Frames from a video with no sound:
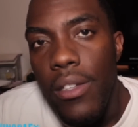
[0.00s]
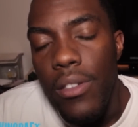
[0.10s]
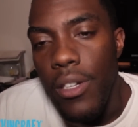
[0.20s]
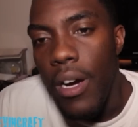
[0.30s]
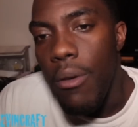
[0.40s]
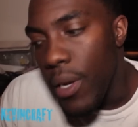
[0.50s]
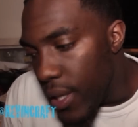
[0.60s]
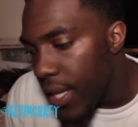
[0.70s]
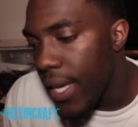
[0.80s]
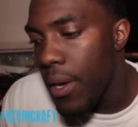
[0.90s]
You know, I
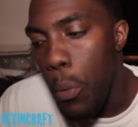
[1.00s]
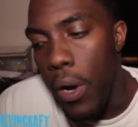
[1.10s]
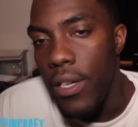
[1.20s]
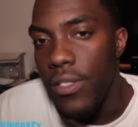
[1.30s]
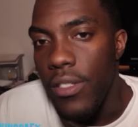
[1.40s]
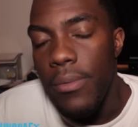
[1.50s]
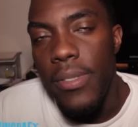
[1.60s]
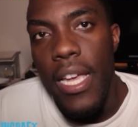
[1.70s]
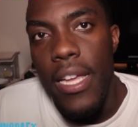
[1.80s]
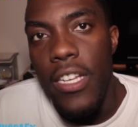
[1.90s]
really think it was, you know what I'm
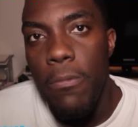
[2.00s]
saying?